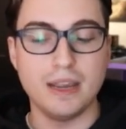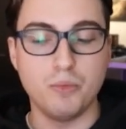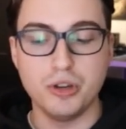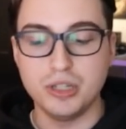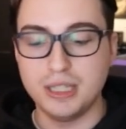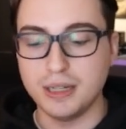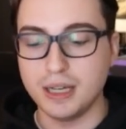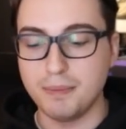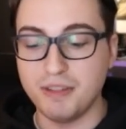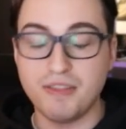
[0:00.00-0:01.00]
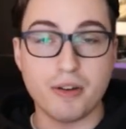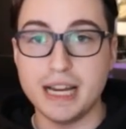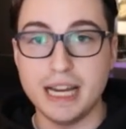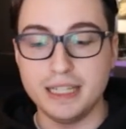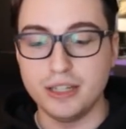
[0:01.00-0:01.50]
it would be
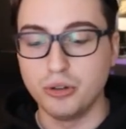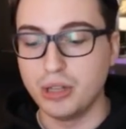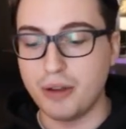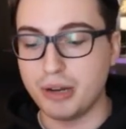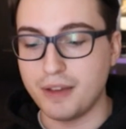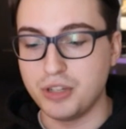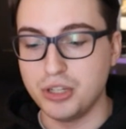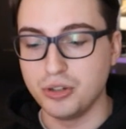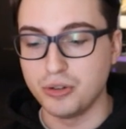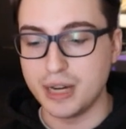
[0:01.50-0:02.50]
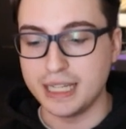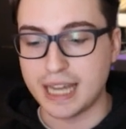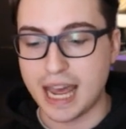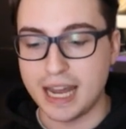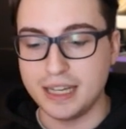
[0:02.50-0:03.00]
very easy. All I would have to do
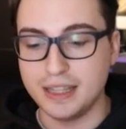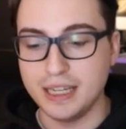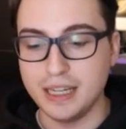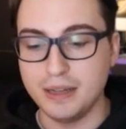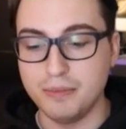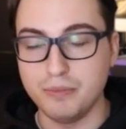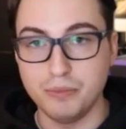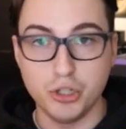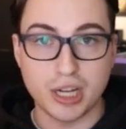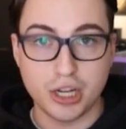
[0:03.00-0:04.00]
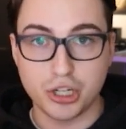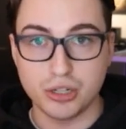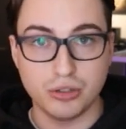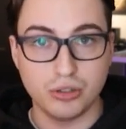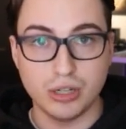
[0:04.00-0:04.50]
is add the
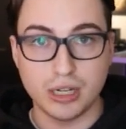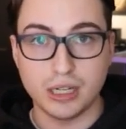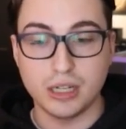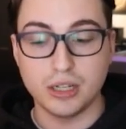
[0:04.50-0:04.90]
mutation